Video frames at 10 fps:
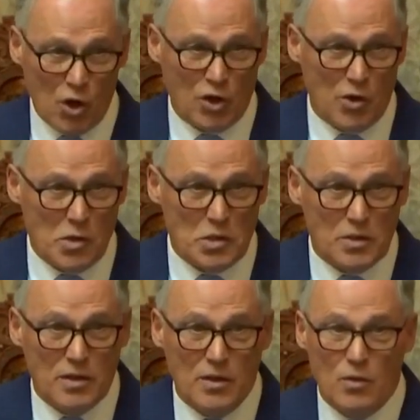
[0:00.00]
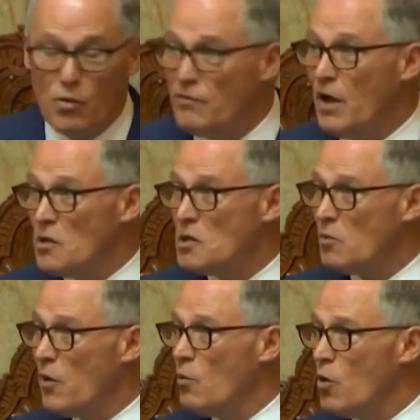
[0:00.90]
workers. We've done
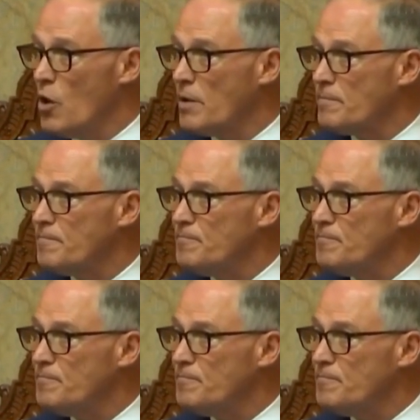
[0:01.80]
some great work.